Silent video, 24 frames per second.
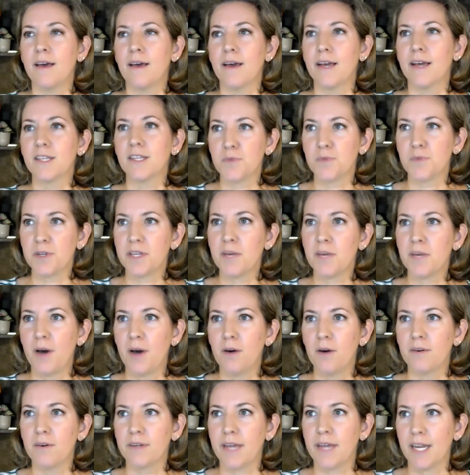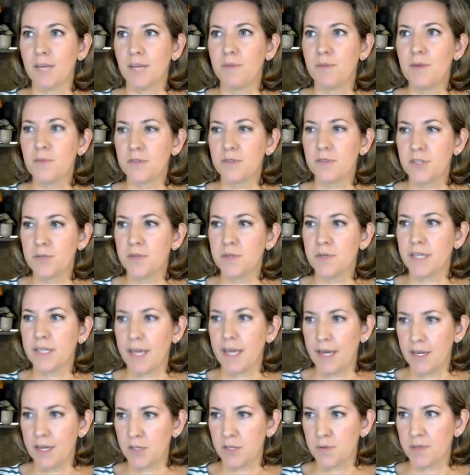It's really about getting people to
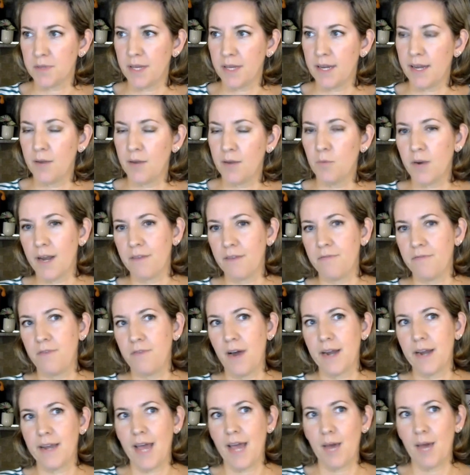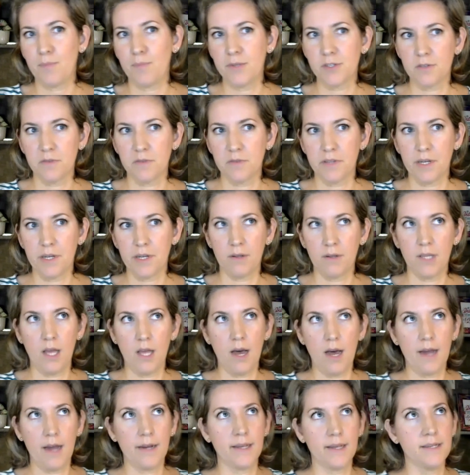engage with it. And what I find happens over there a
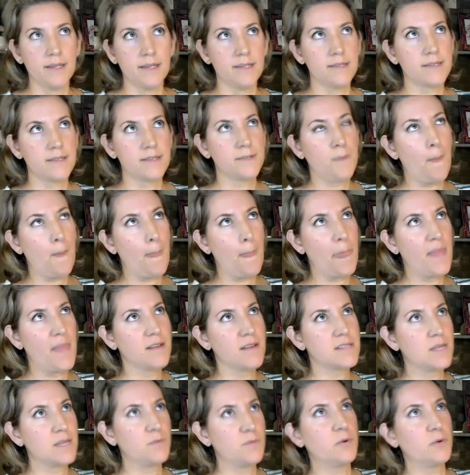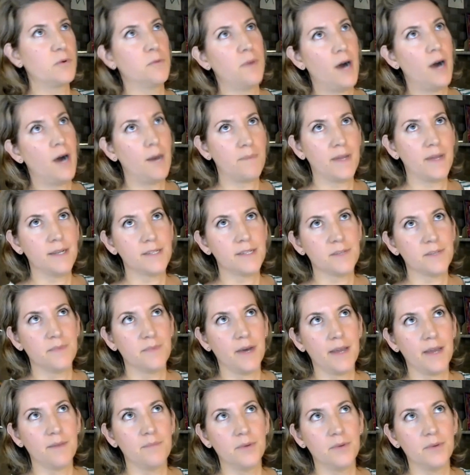lot is someone will pop into
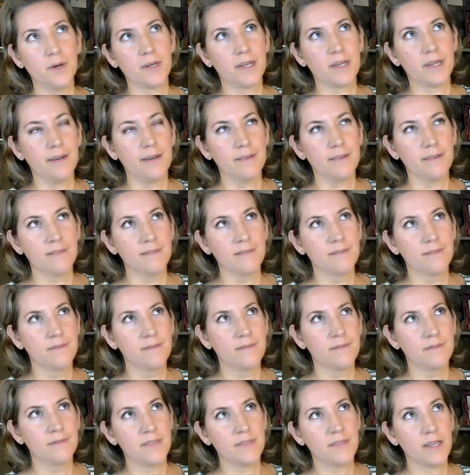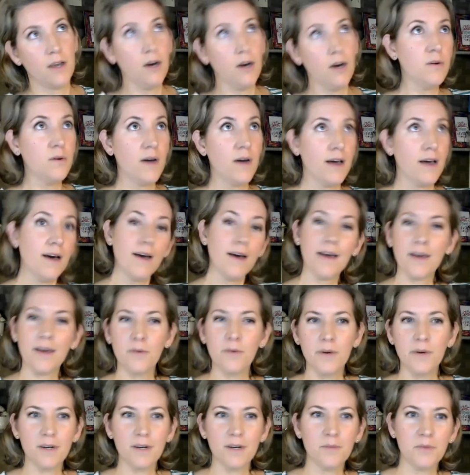my book and say, oh, hi,
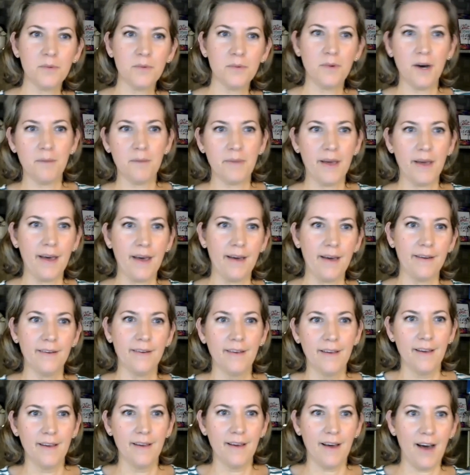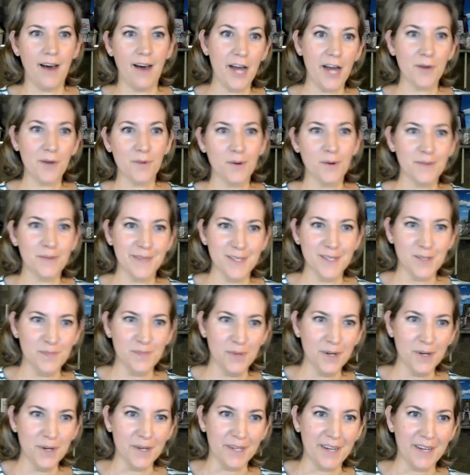welcome to Wattpad. I wrote this
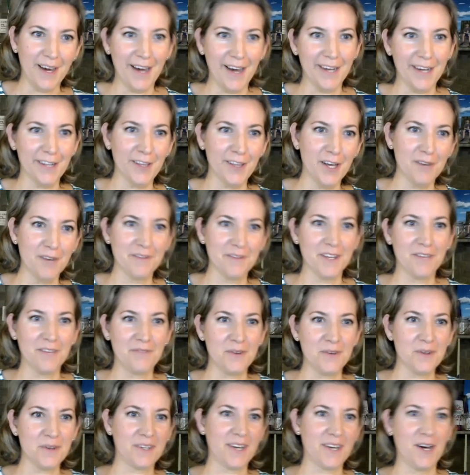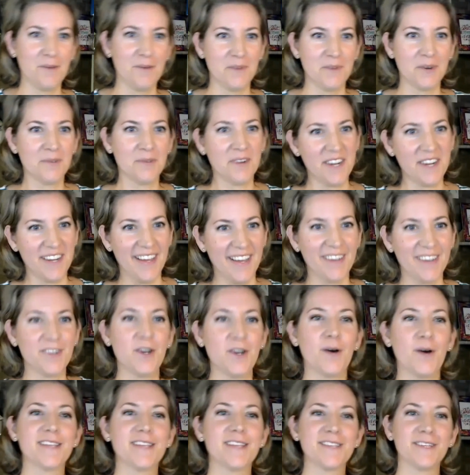book. I'd love it if you'd come and read it. You
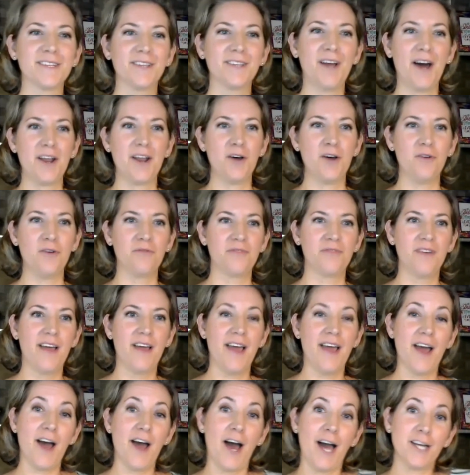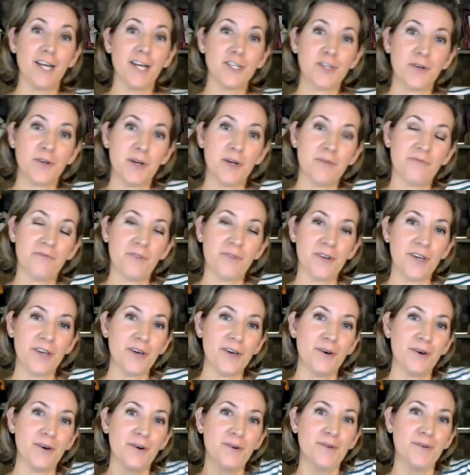know, it's a lot of, I showed up for
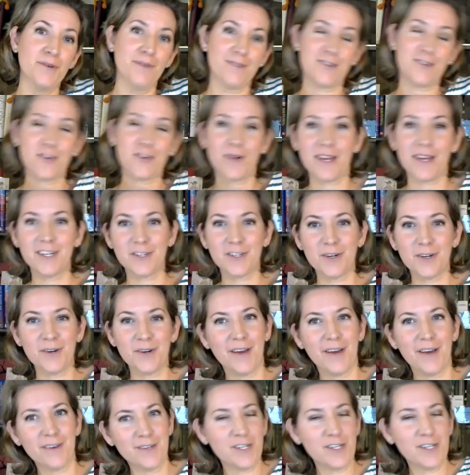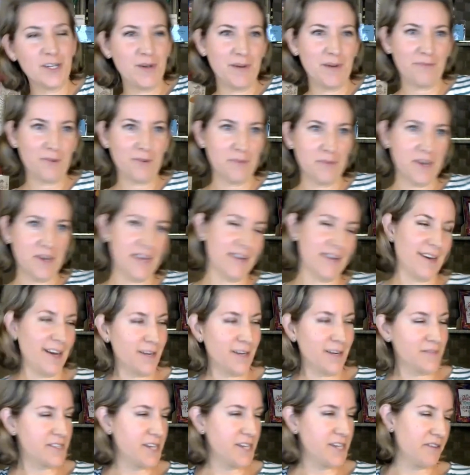you, stranger, now you show up for me kind
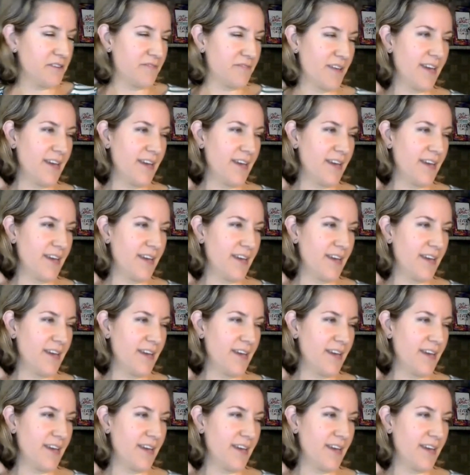of stuff.